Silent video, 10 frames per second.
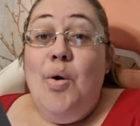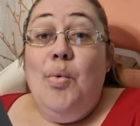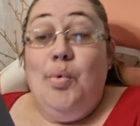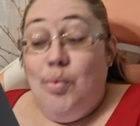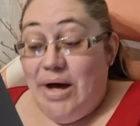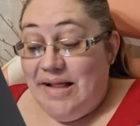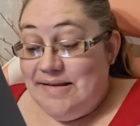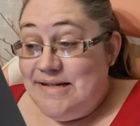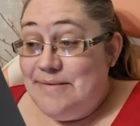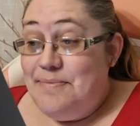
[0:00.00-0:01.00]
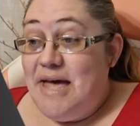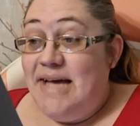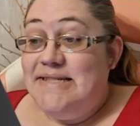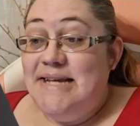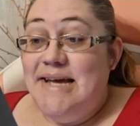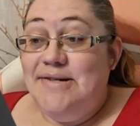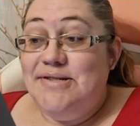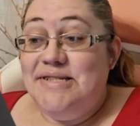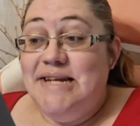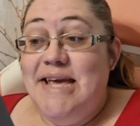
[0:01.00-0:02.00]
Welcome back to
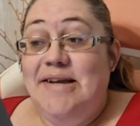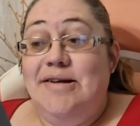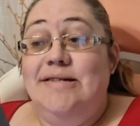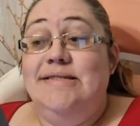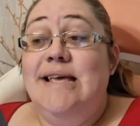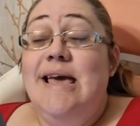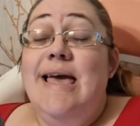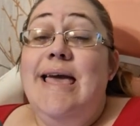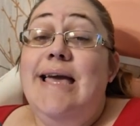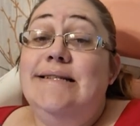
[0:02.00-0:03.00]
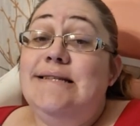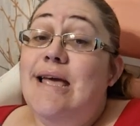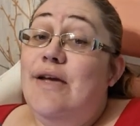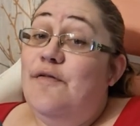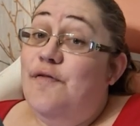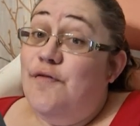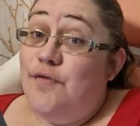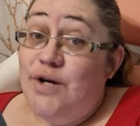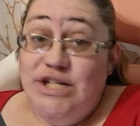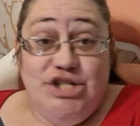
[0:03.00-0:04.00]
Andersen Acres. It's a
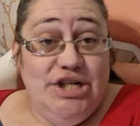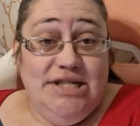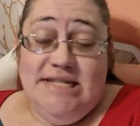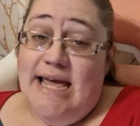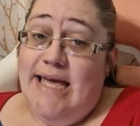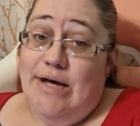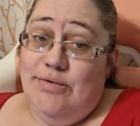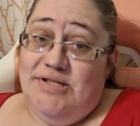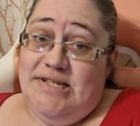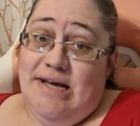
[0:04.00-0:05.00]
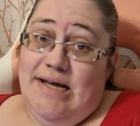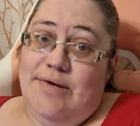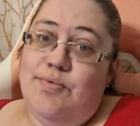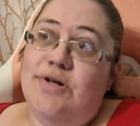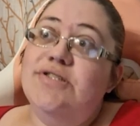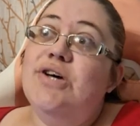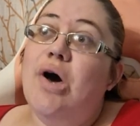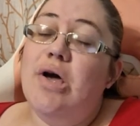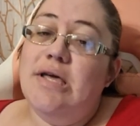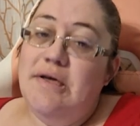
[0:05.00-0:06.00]
frigid day outside. We're
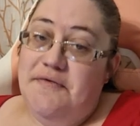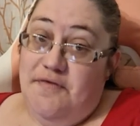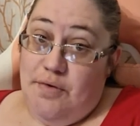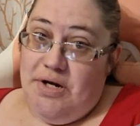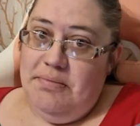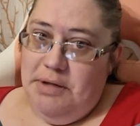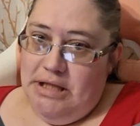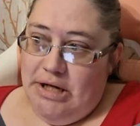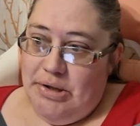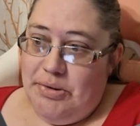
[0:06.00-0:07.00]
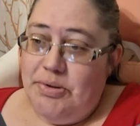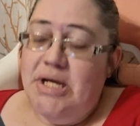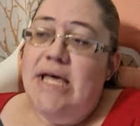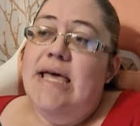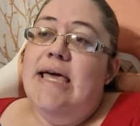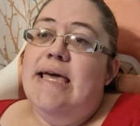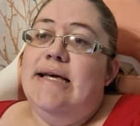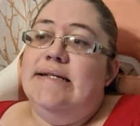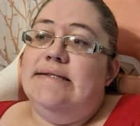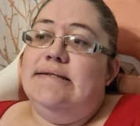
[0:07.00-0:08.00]
talking 40 below.
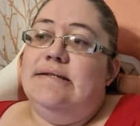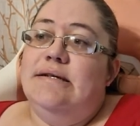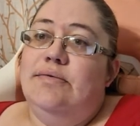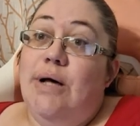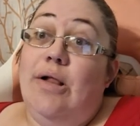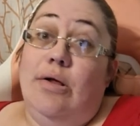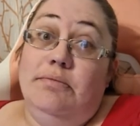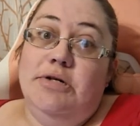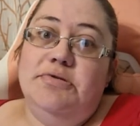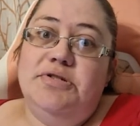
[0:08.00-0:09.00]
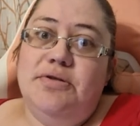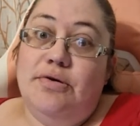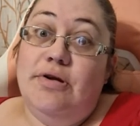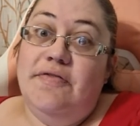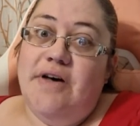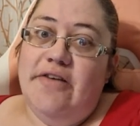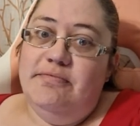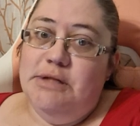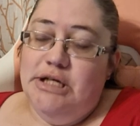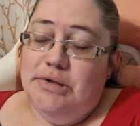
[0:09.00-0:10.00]
It's, well, almost 35
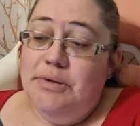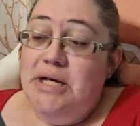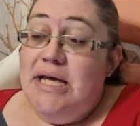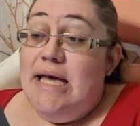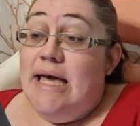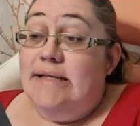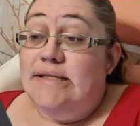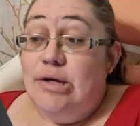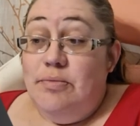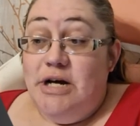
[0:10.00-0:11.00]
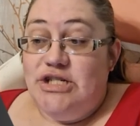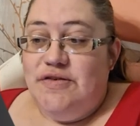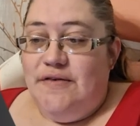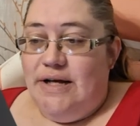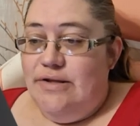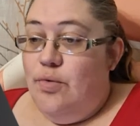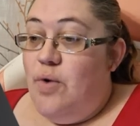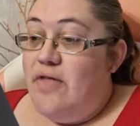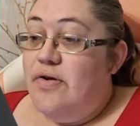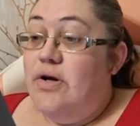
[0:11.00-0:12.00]
below. So much fun. The
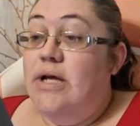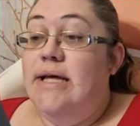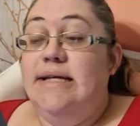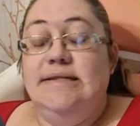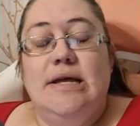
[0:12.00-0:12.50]
weather is